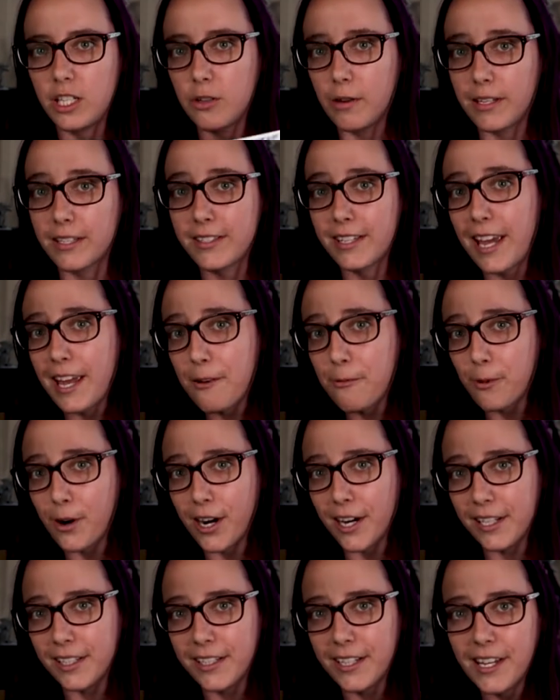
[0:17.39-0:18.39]
USA
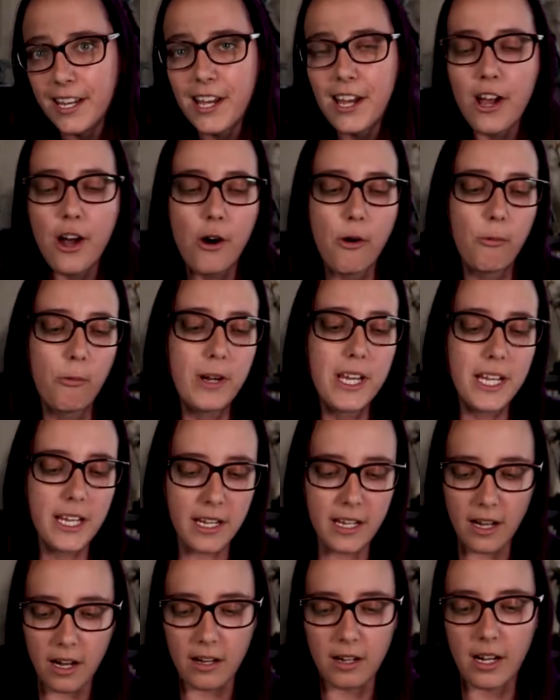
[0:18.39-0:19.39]
one,
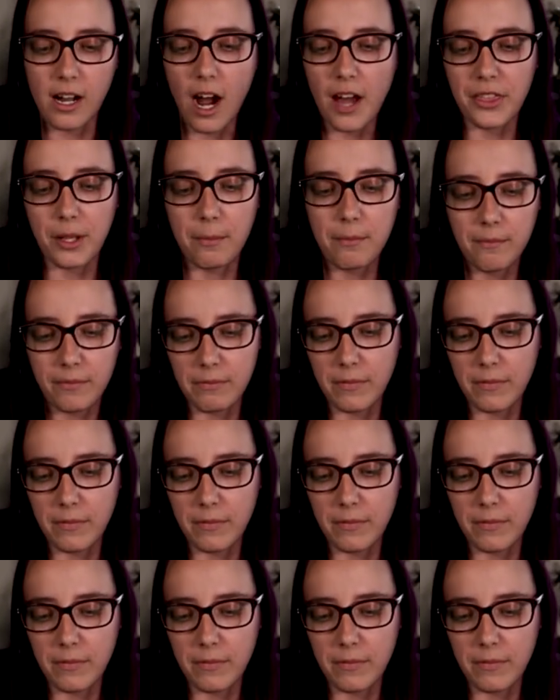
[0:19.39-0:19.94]
we got